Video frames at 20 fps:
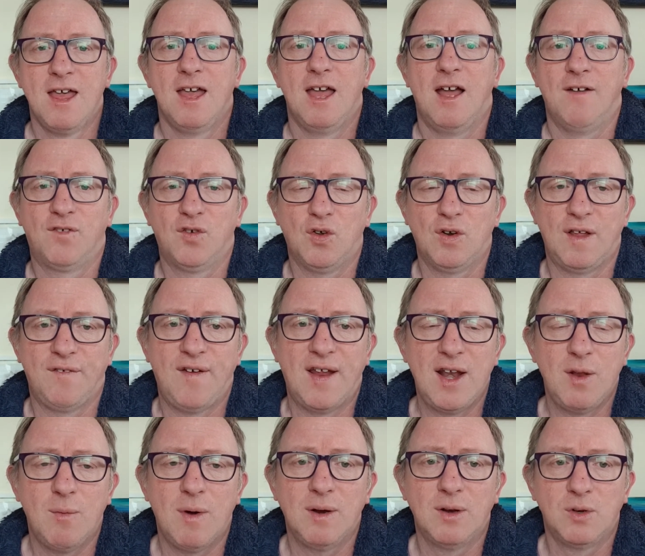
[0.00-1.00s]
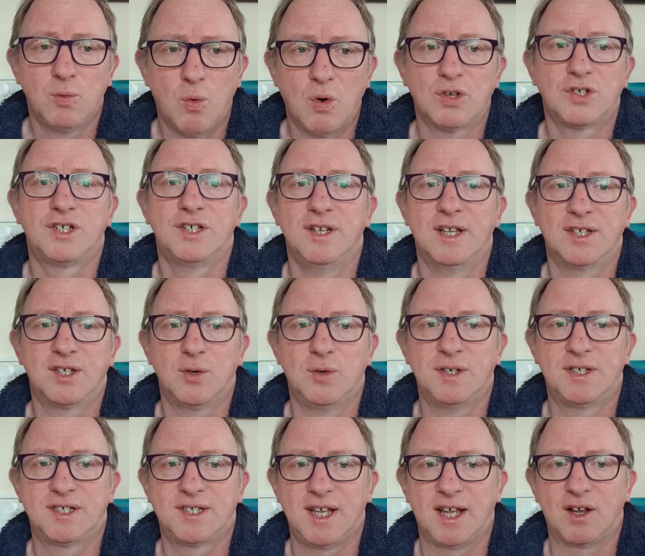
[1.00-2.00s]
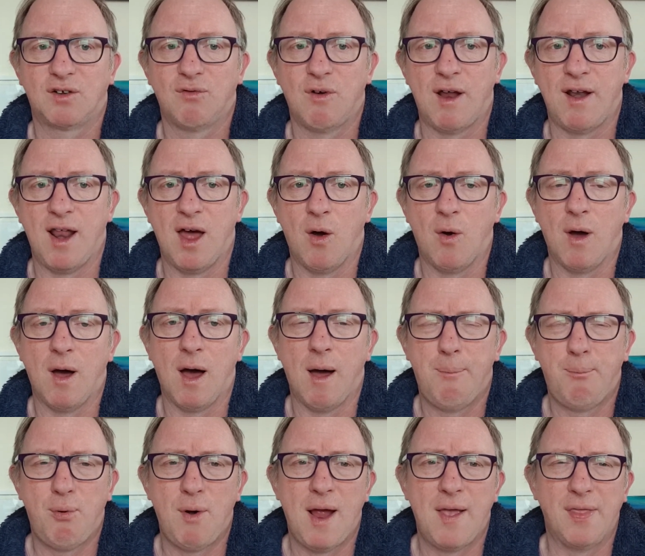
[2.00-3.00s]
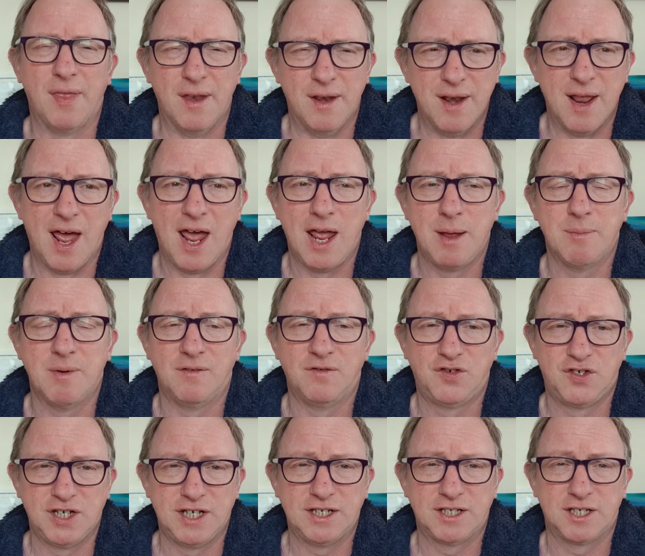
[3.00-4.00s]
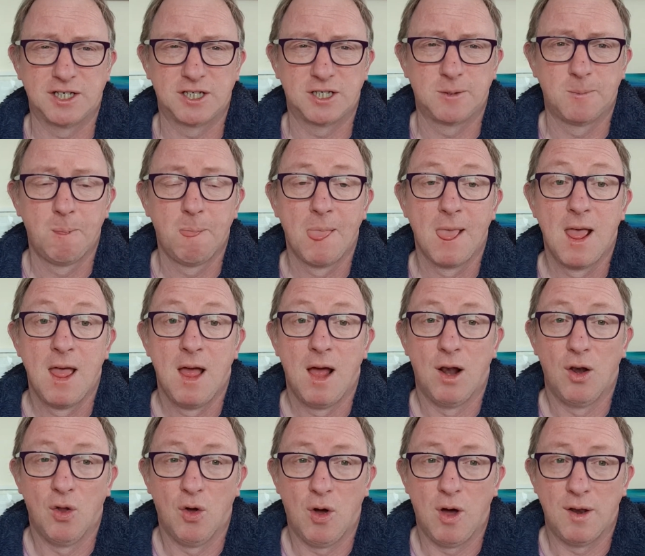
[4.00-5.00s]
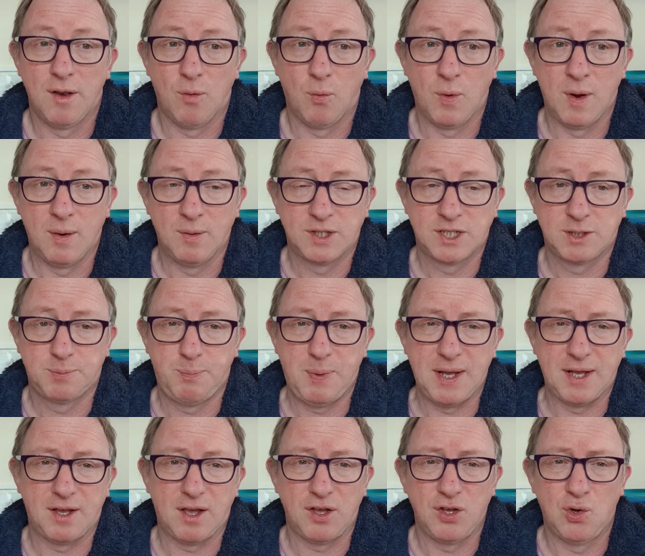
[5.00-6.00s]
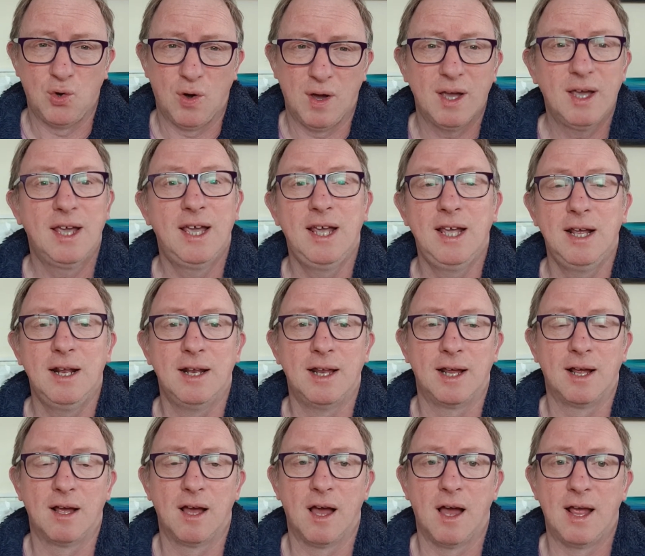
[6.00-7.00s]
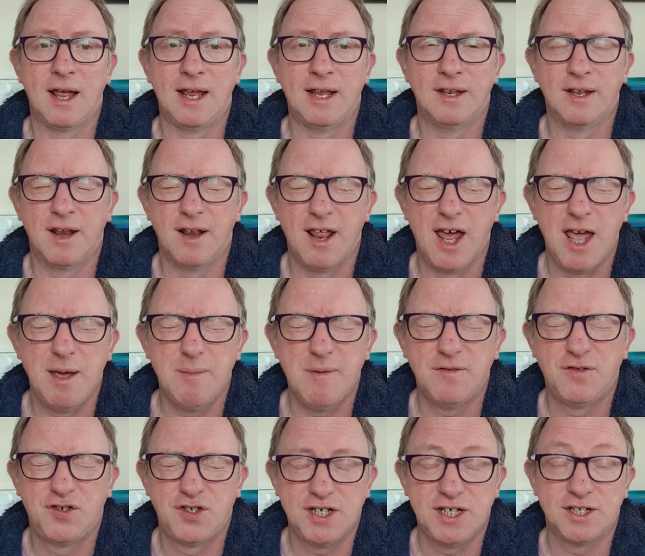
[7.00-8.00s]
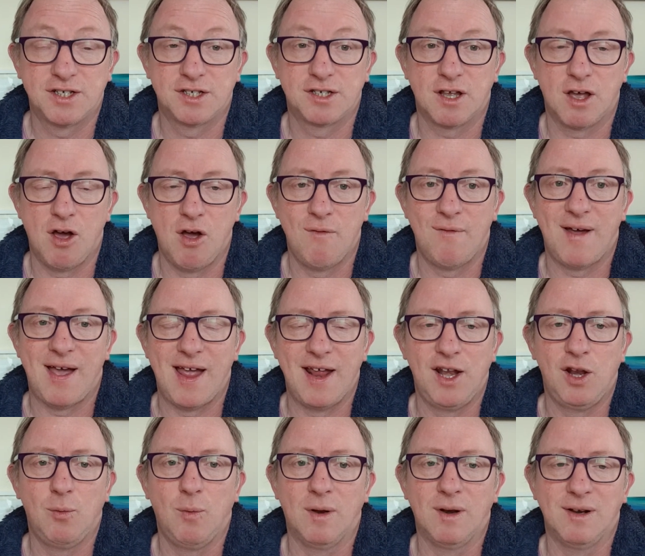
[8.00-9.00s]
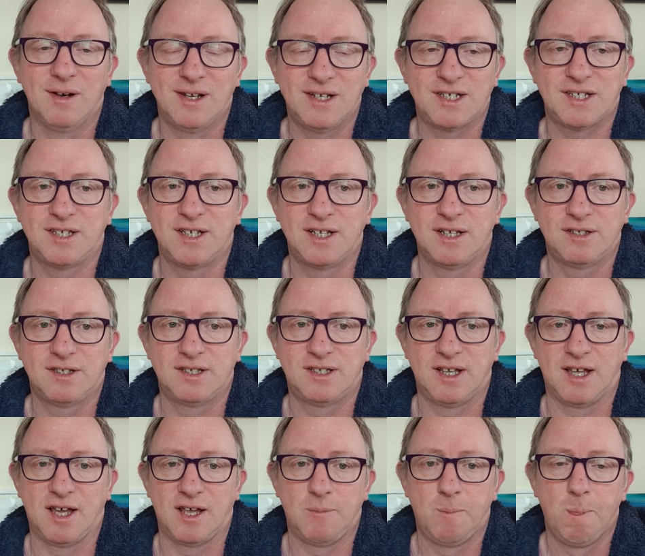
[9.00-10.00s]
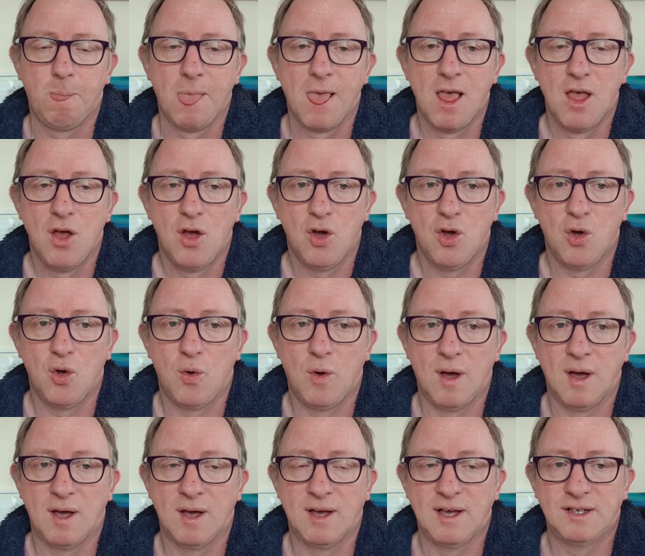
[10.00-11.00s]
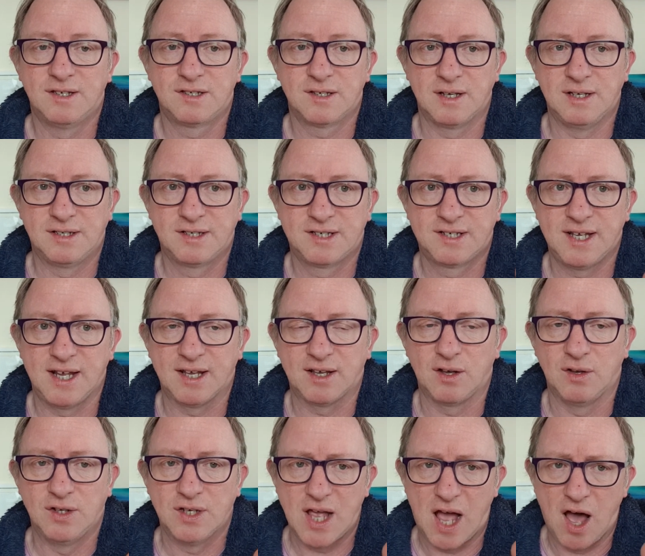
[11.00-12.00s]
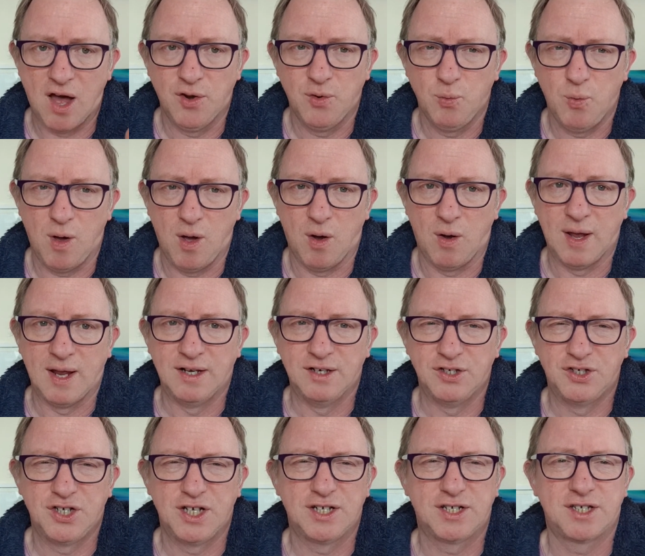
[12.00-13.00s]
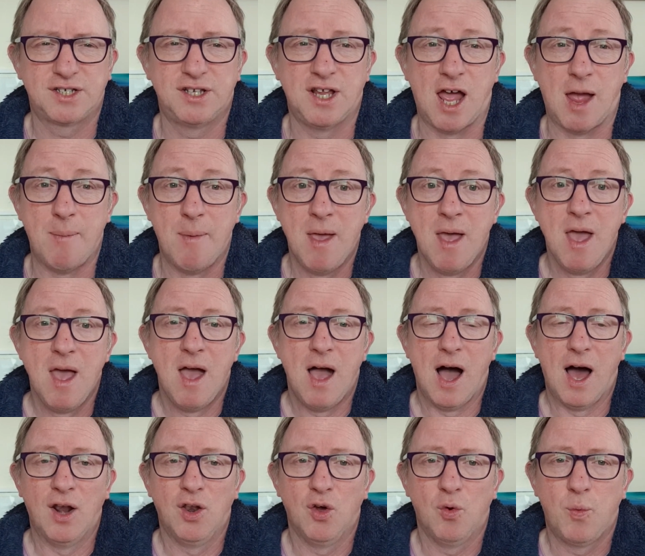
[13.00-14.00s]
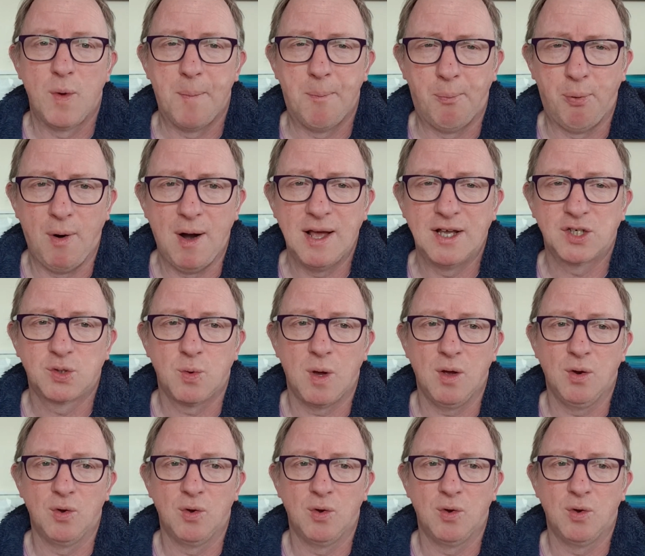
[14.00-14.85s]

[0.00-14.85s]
If Lord, if anyone watching this who is sick right now, I pray in the name of Jesus, Lord, we speak your healing in the name of Jesus over anyone listening today who is sick, unwell, in Jesus' name. And Lord, we pray as well,